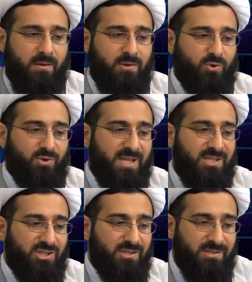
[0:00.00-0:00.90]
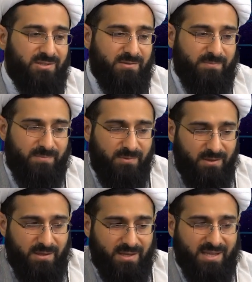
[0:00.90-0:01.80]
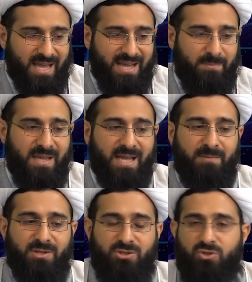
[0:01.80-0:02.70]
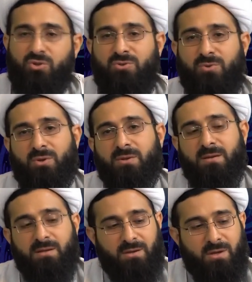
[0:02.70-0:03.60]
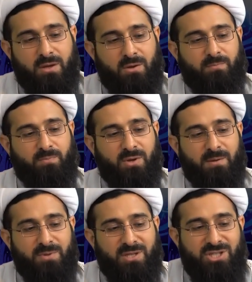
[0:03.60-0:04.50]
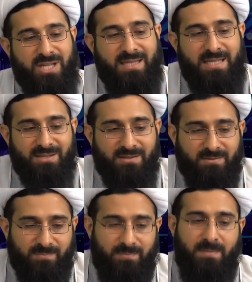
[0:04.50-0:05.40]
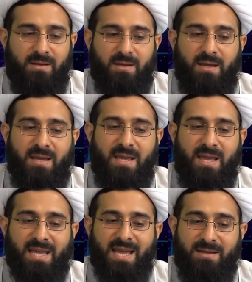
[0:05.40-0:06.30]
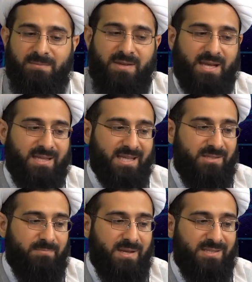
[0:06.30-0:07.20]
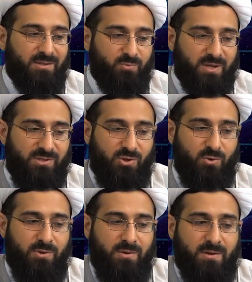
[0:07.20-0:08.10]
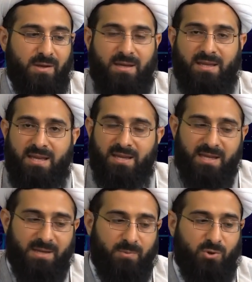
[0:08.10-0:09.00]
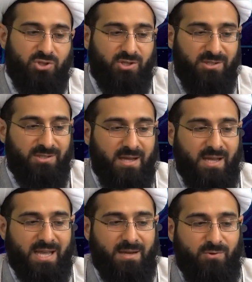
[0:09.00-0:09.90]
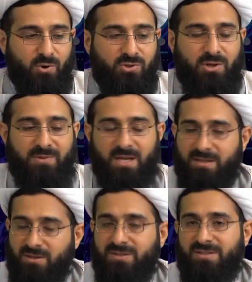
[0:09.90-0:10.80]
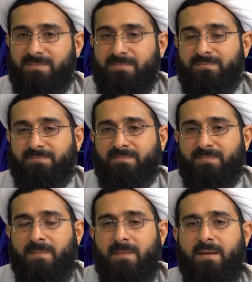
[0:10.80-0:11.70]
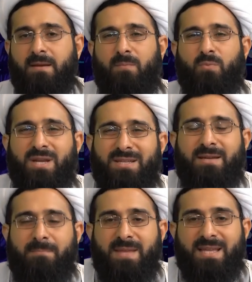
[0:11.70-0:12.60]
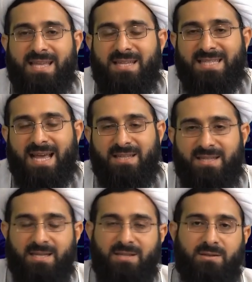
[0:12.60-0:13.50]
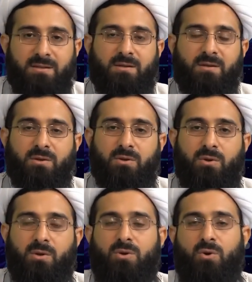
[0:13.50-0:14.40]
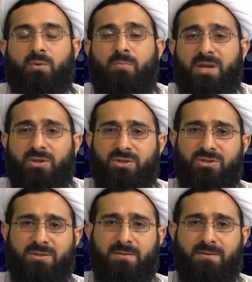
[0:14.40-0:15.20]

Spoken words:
cognitions and behaviors useful for appreciating and fairly expressing one's own emotions and those of others. What does it mean exactly? Look, brothers,